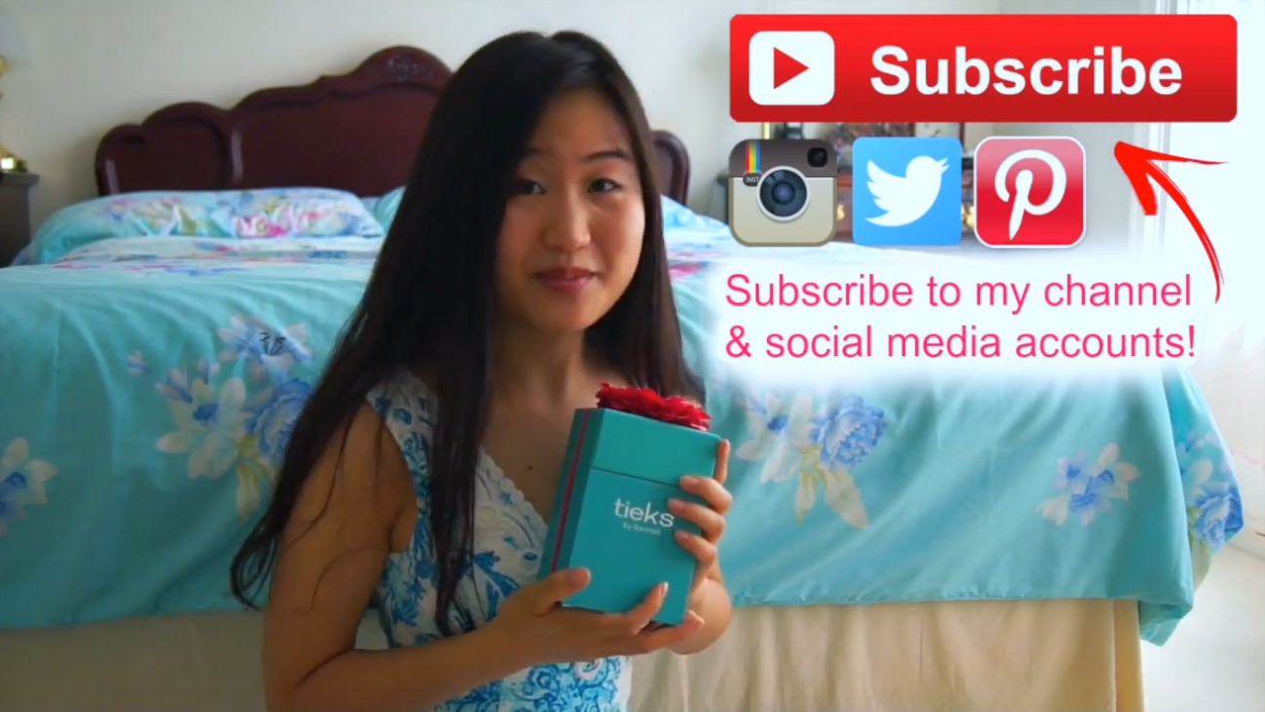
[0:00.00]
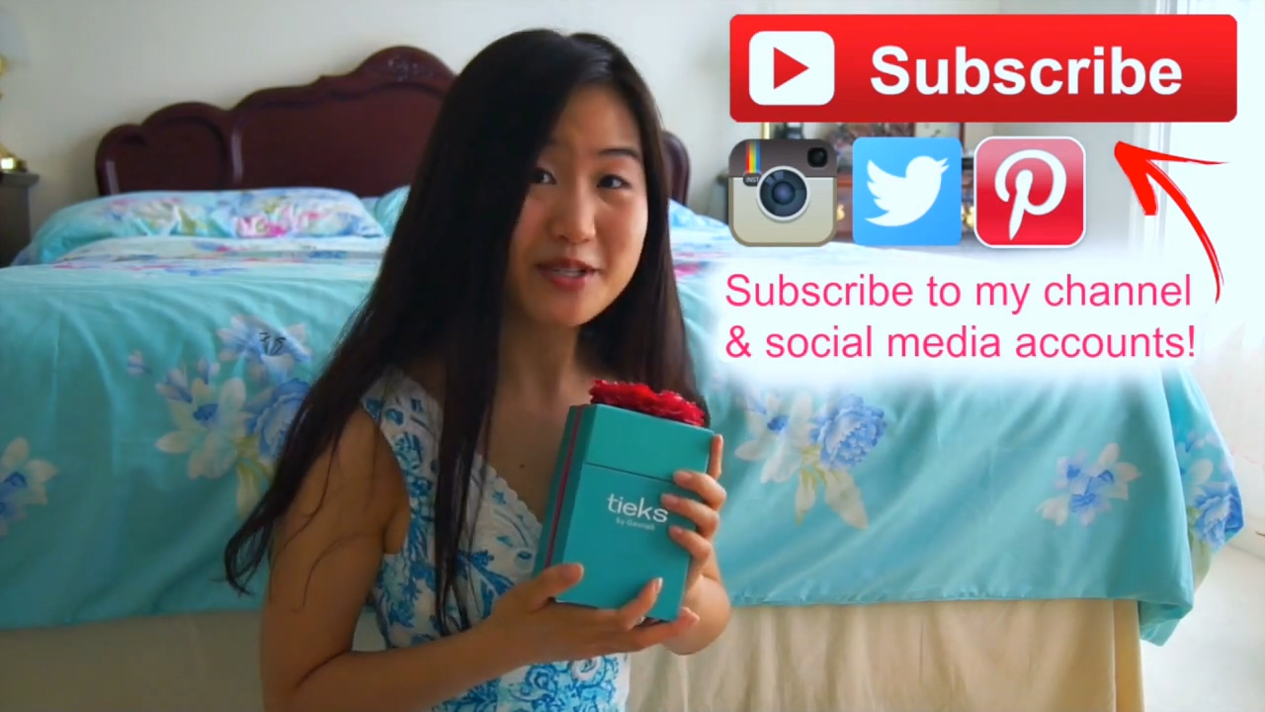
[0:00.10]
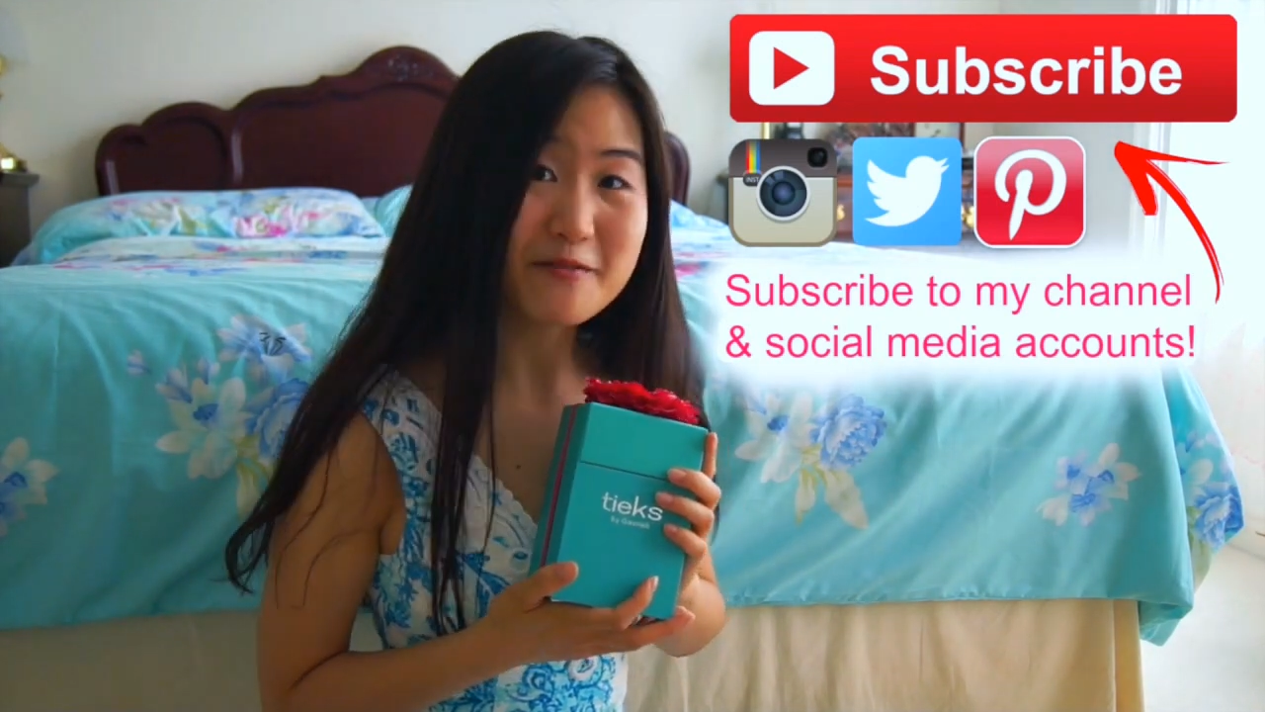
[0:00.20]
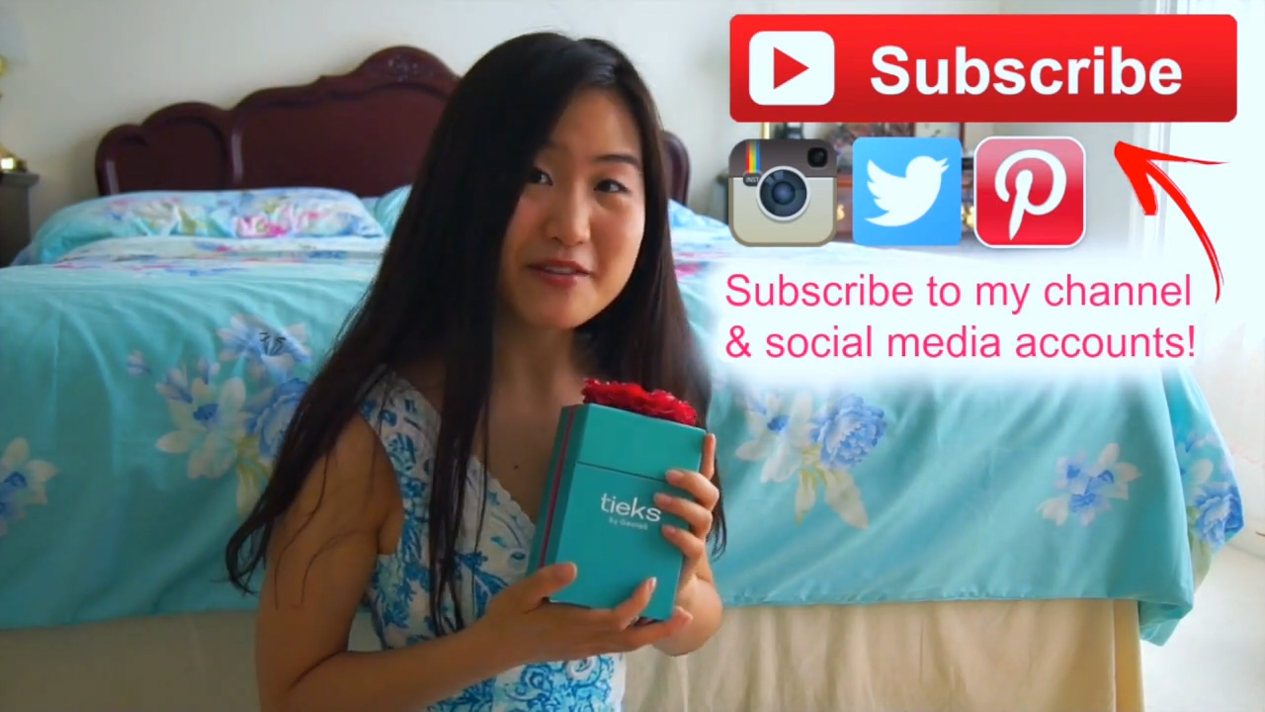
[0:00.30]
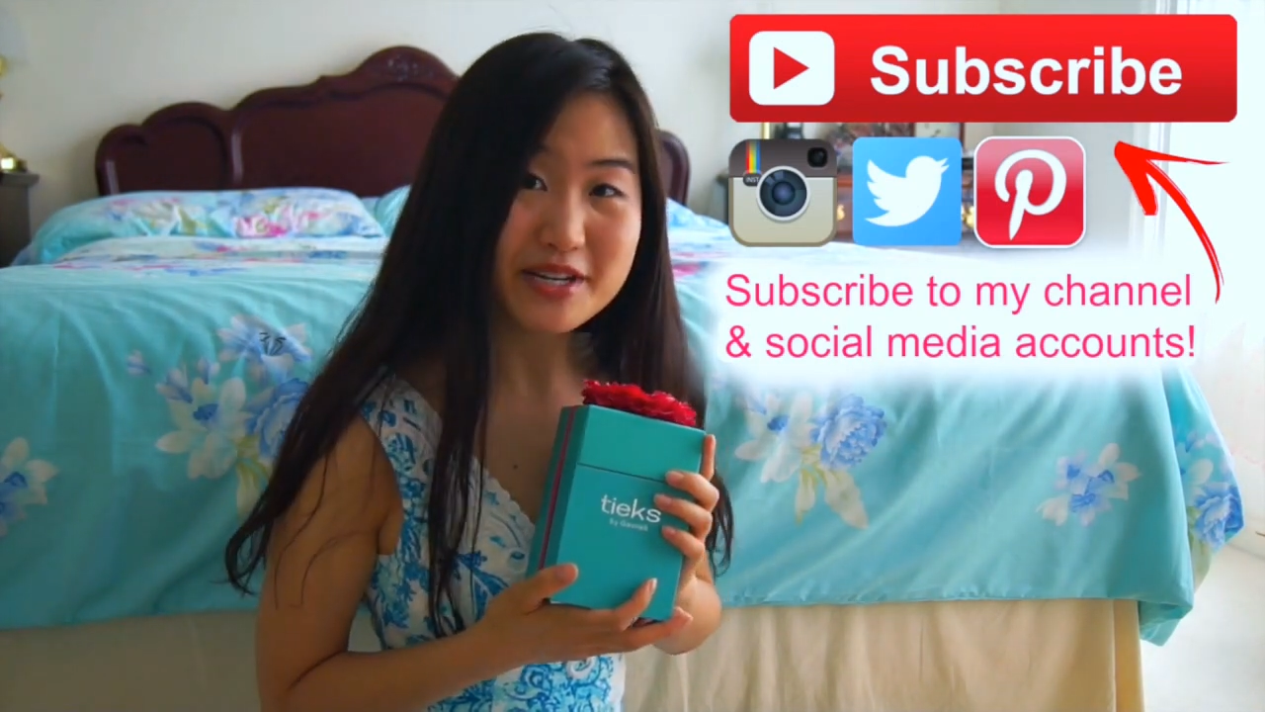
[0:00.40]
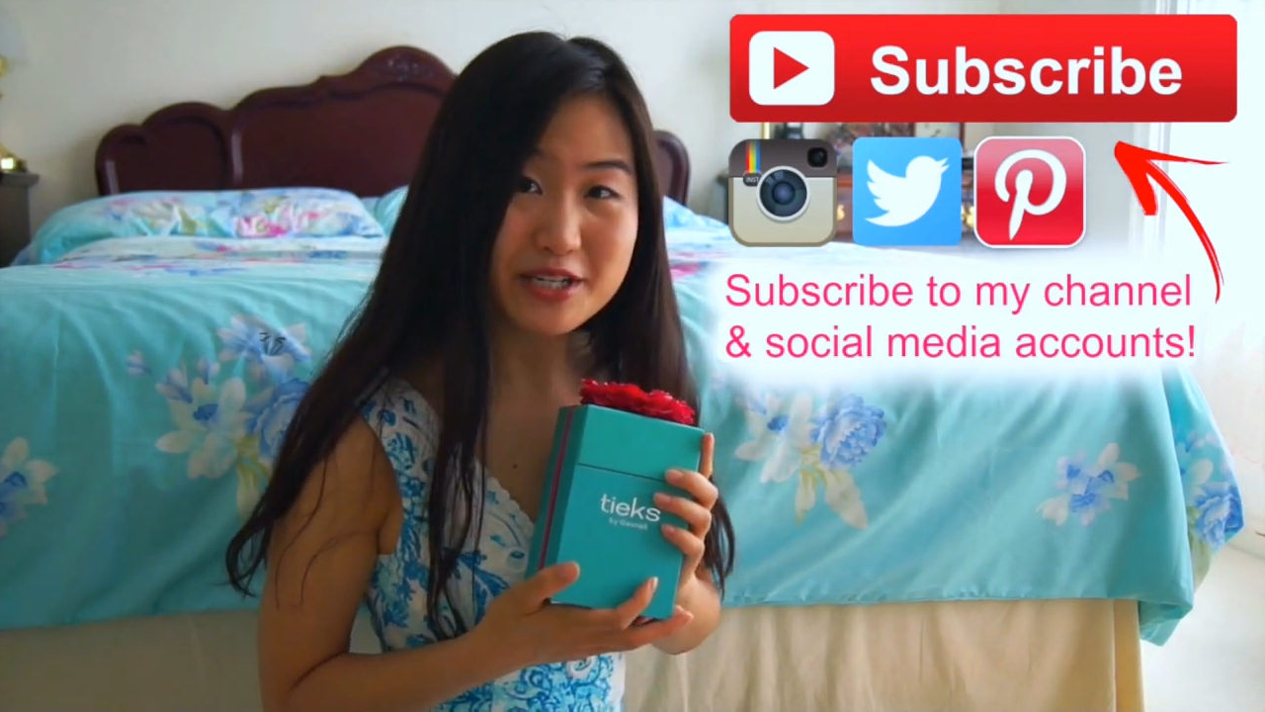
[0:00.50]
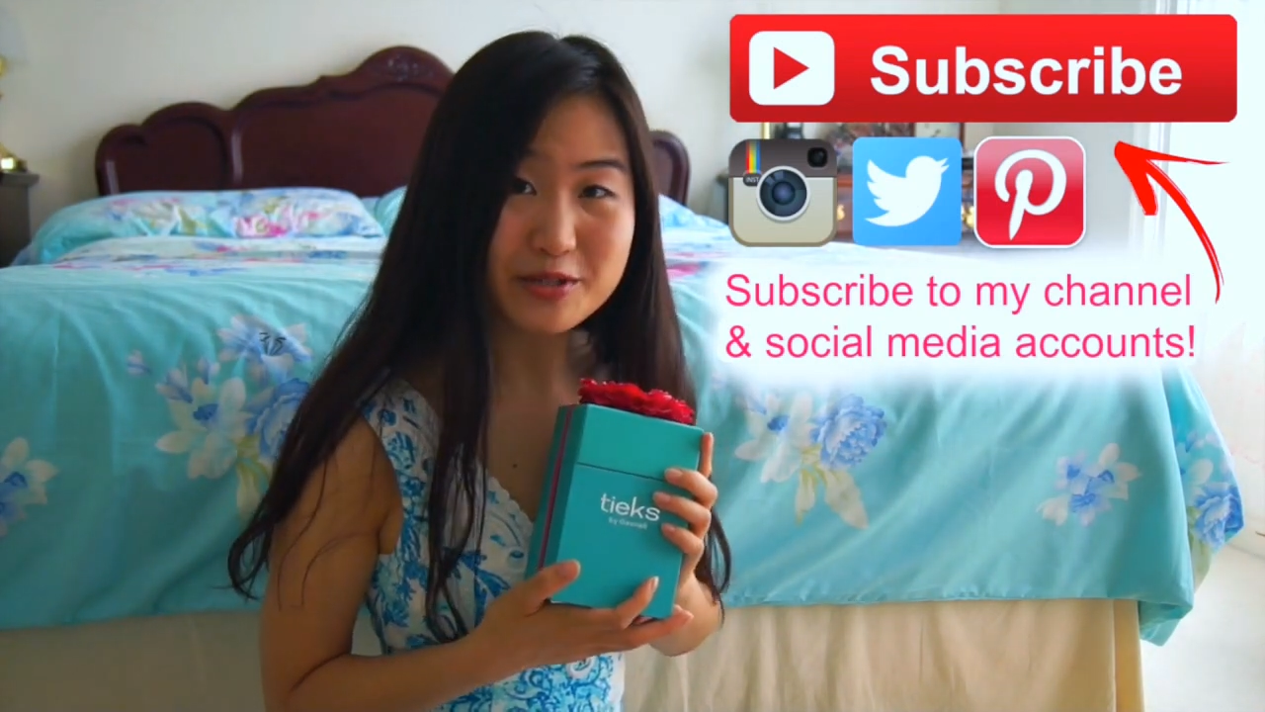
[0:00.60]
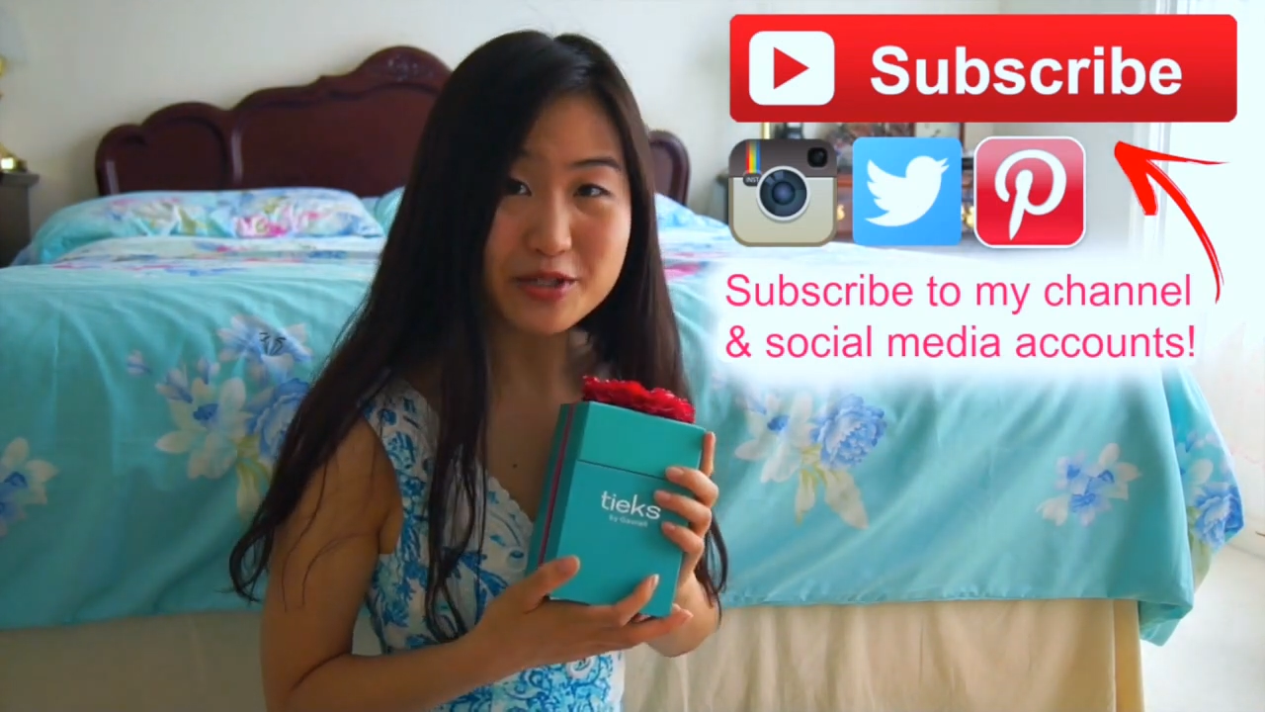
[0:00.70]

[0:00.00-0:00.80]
Don't forget to